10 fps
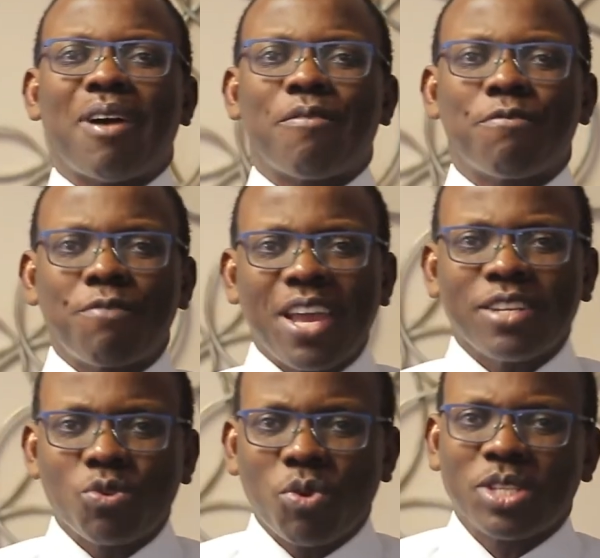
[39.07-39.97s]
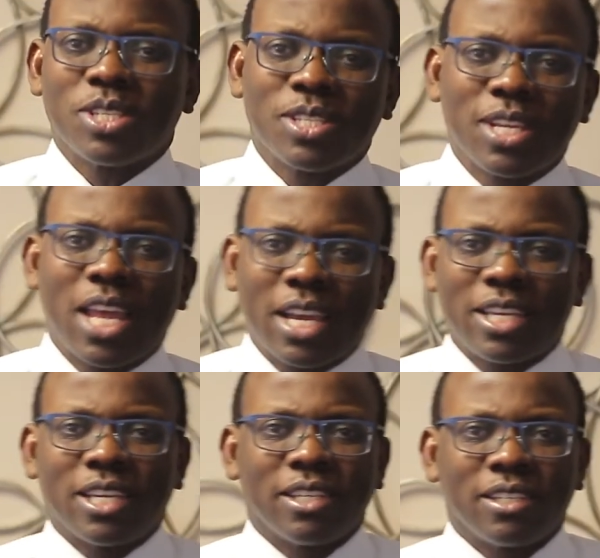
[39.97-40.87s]
perfect what is
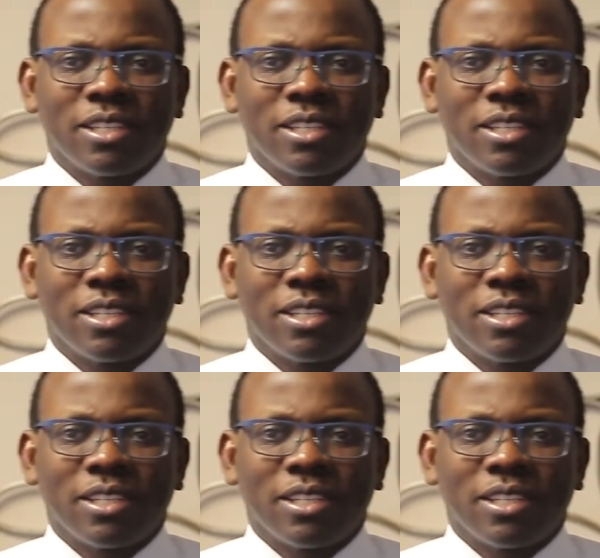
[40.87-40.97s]
lacking